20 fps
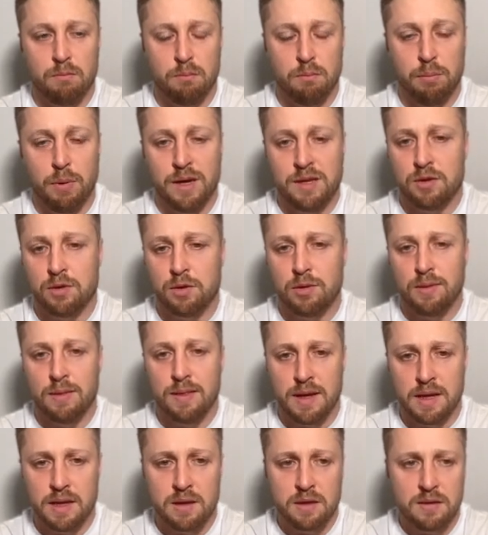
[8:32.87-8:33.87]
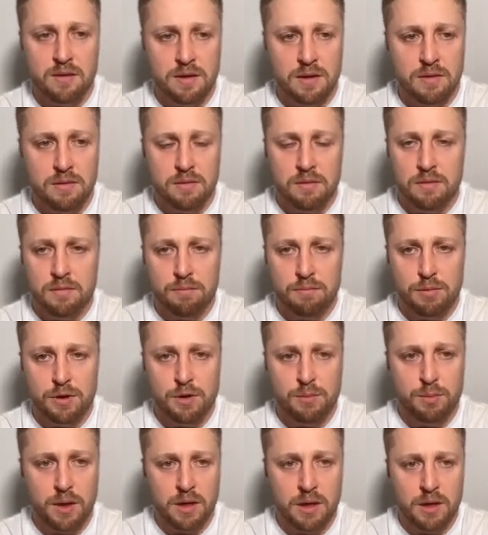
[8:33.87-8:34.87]
based on latency
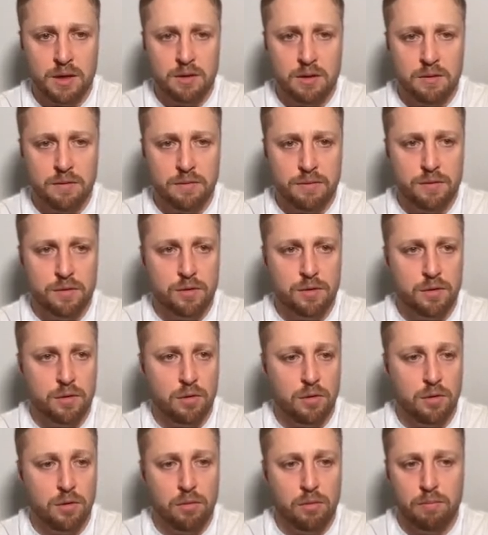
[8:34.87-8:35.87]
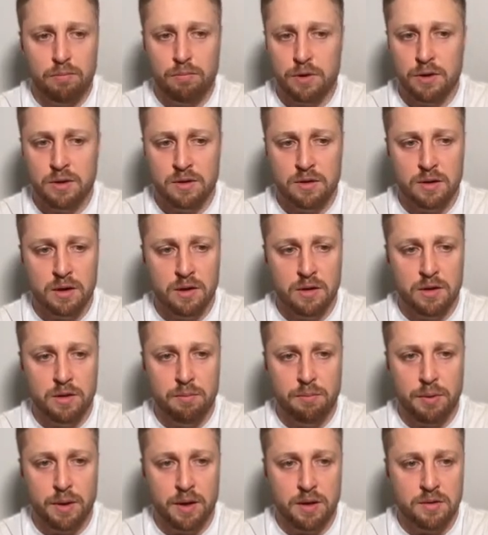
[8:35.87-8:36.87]
perspective. So it really
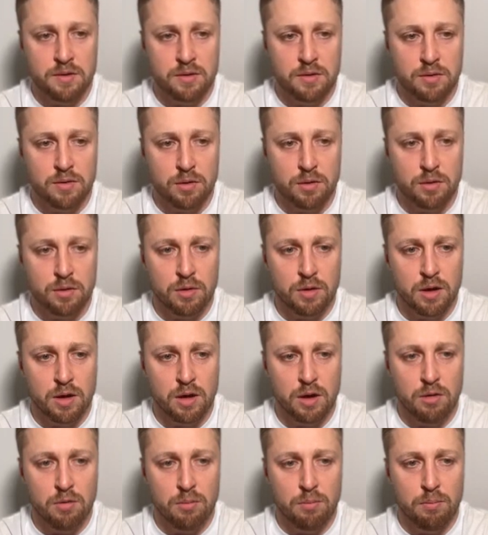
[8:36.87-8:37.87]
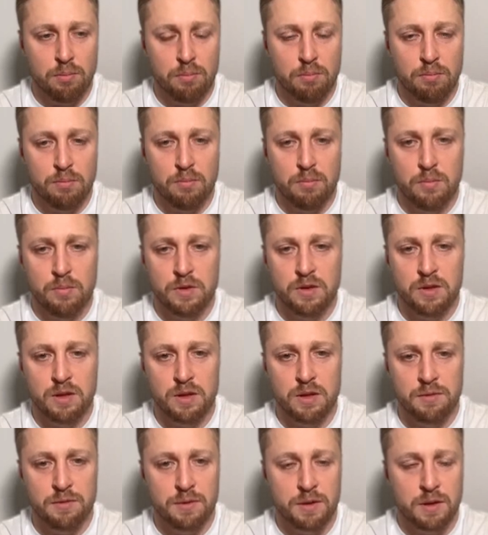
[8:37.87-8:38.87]
depends on how
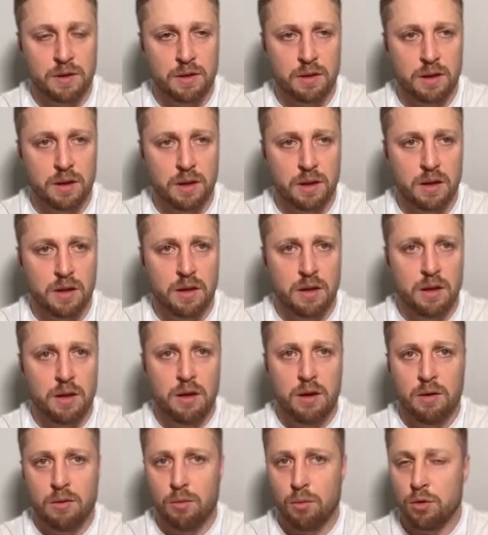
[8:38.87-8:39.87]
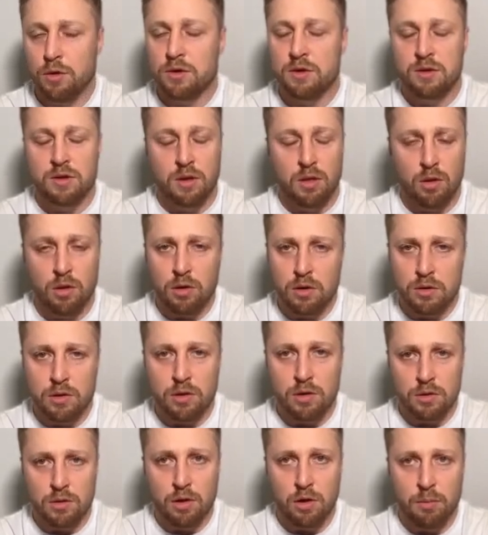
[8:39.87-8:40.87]
significantly what is the load
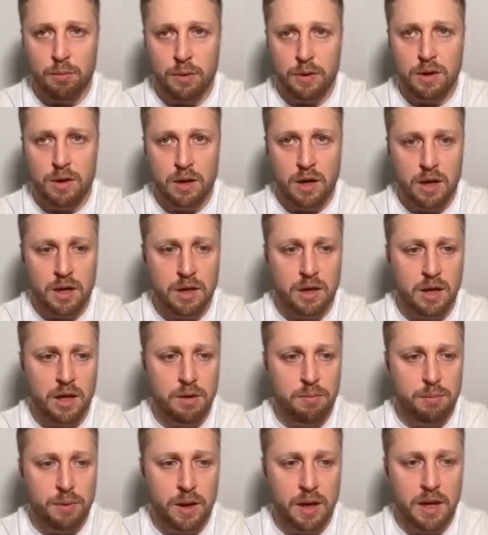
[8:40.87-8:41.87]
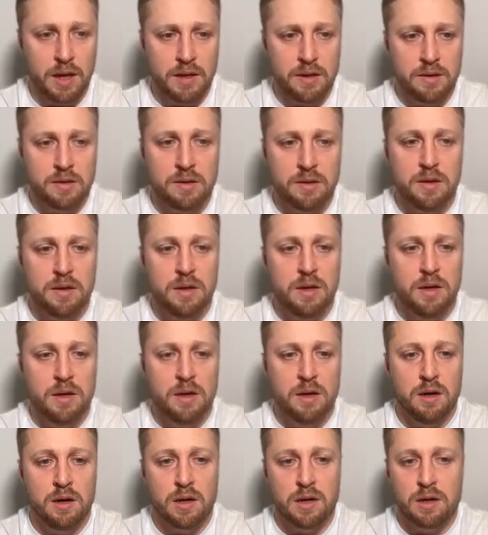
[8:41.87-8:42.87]
on OpenAI APIs
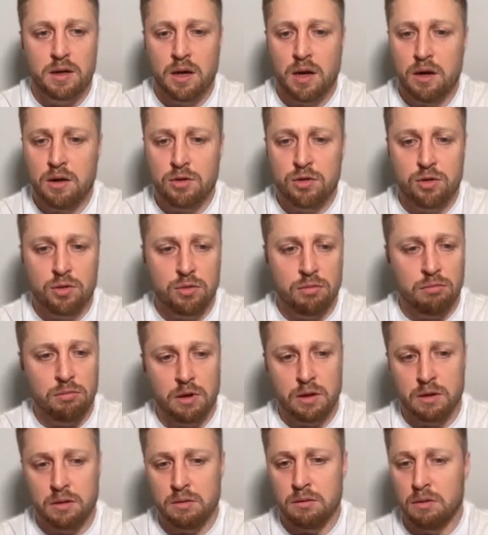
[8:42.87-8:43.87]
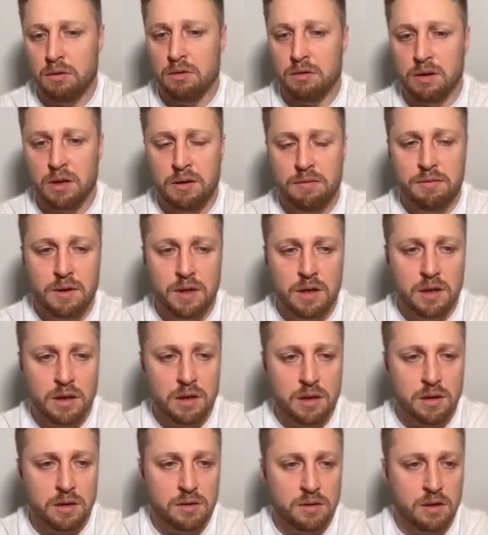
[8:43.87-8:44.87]
right now. So on
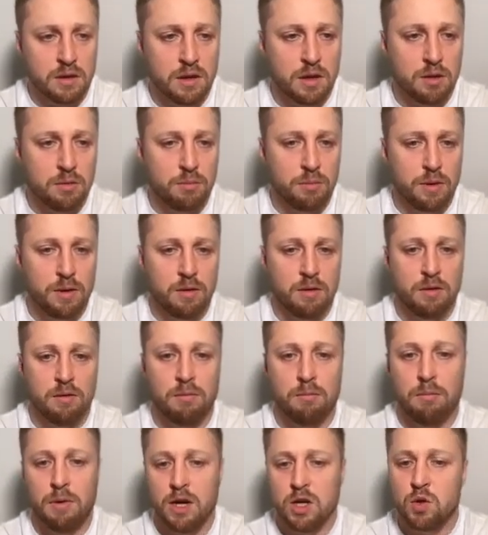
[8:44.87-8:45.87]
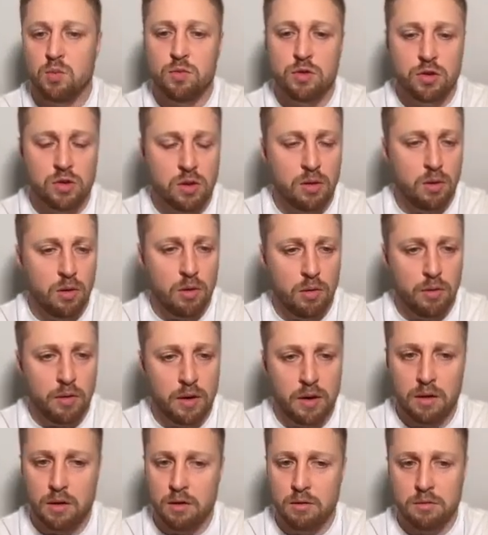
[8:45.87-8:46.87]
evening that can be much more slower.
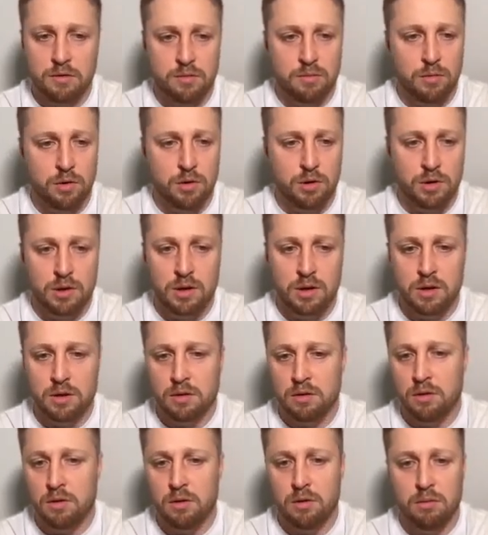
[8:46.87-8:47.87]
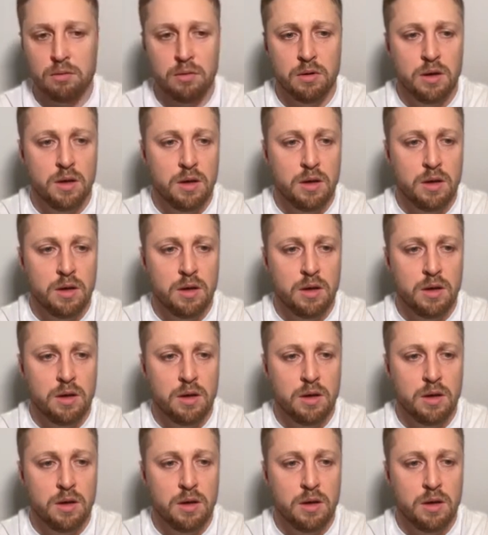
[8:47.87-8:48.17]
On the morning or